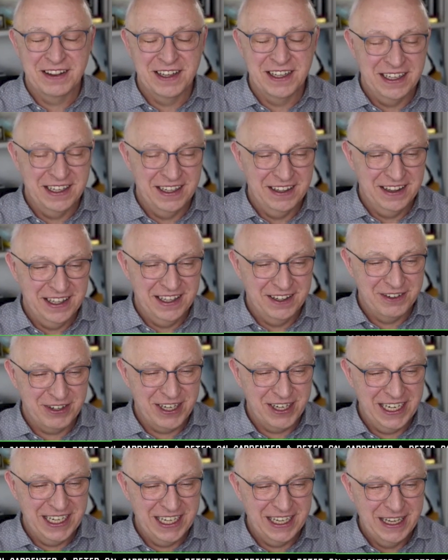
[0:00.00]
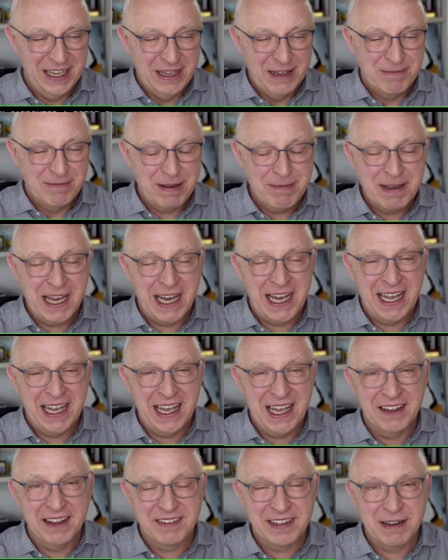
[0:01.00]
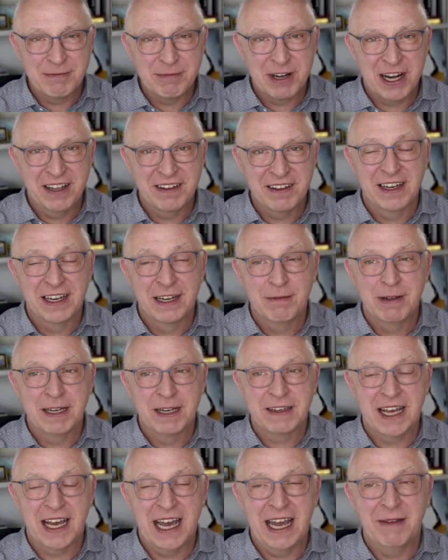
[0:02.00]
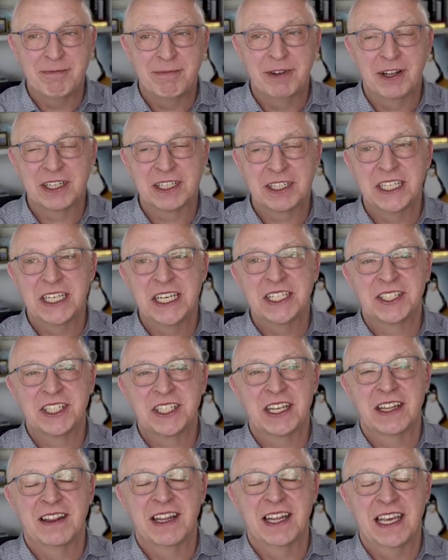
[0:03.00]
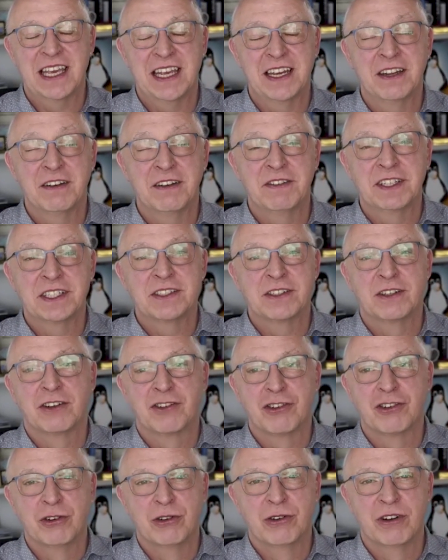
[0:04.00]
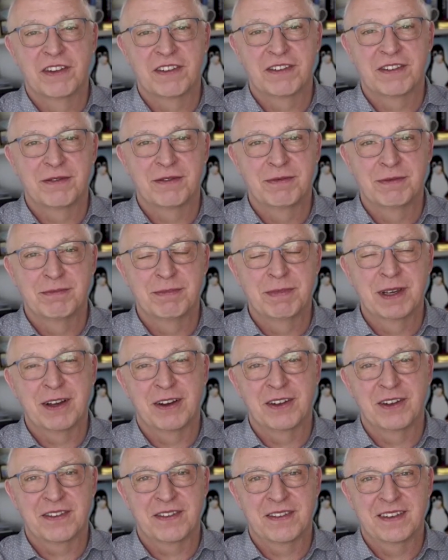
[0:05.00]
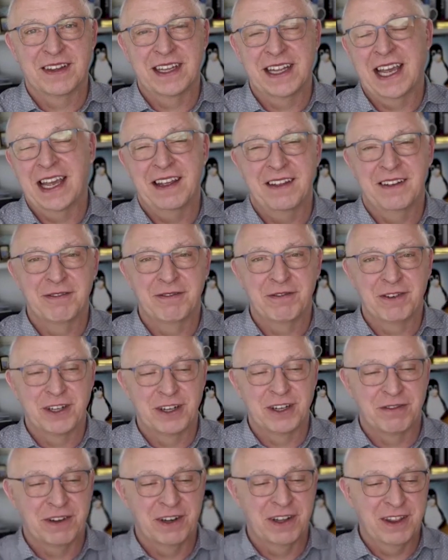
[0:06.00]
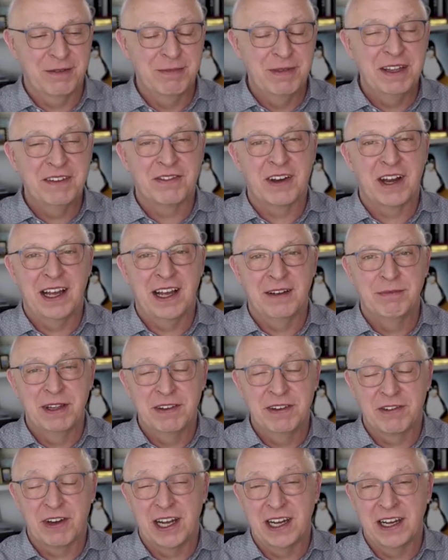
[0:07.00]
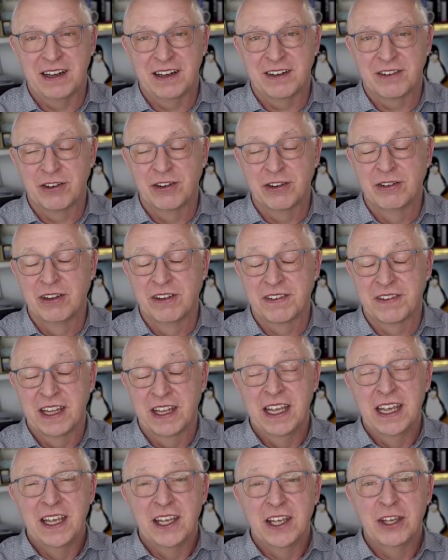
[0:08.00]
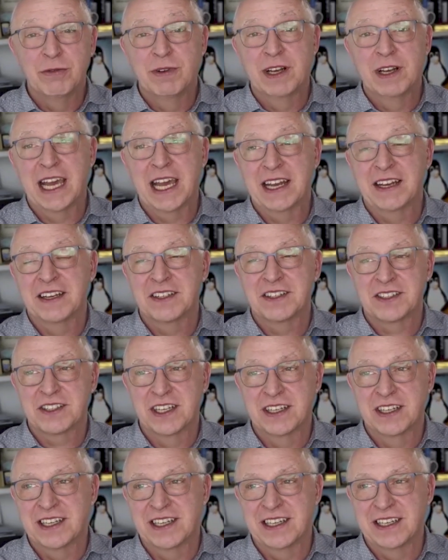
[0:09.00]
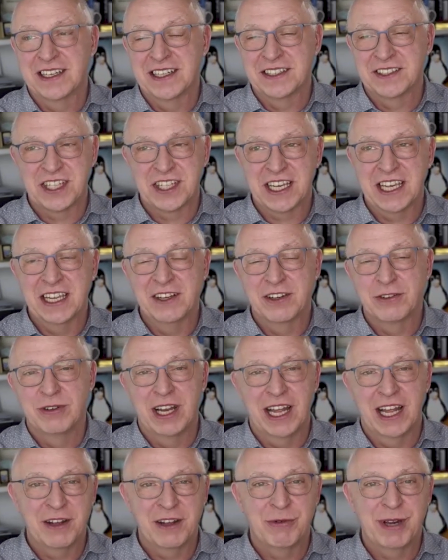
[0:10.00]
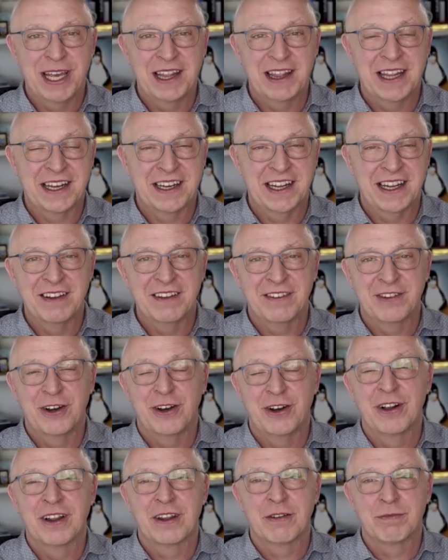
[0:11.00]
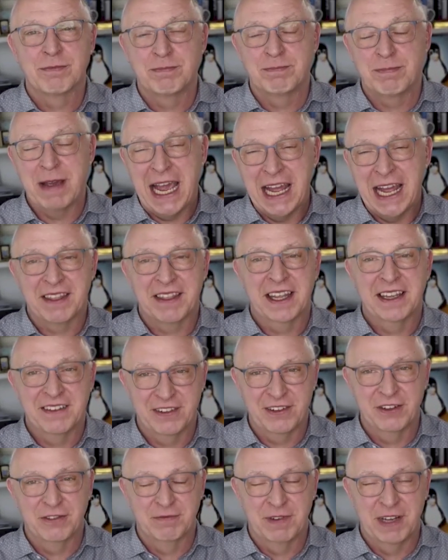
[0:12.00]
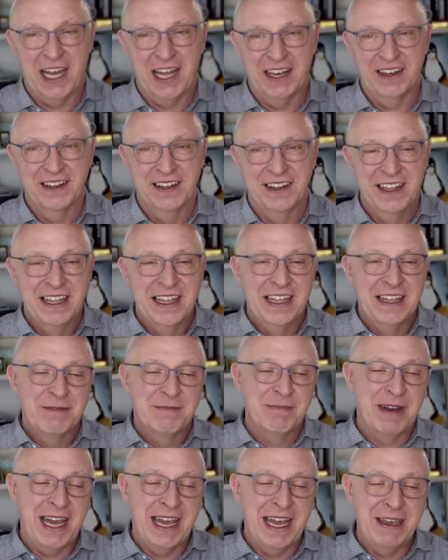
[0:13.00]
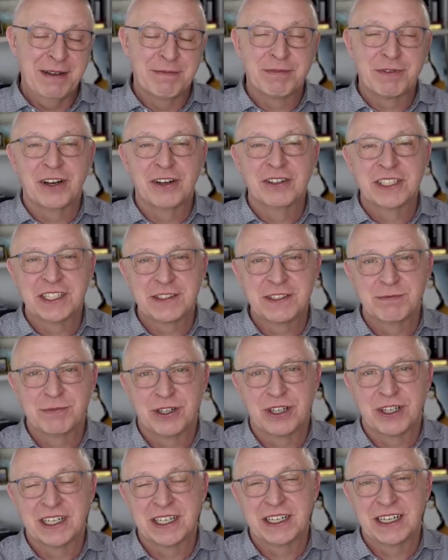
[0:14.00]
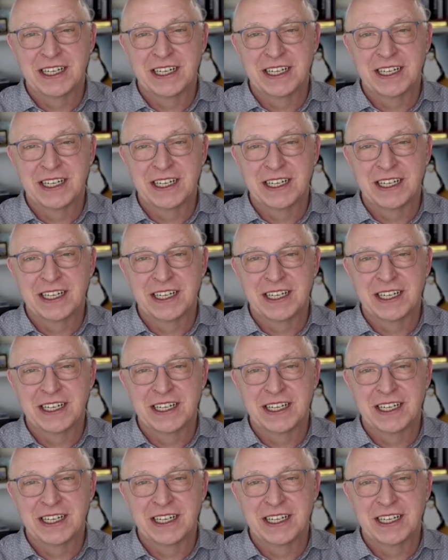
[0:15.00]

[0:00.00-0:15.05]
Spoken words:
the training. Maybe I summarize a little bit. I'm not teaching the individual rules because for the MISRA rules, you will get a checking tool anyway that tells you all the bad things you've done. My approach is more,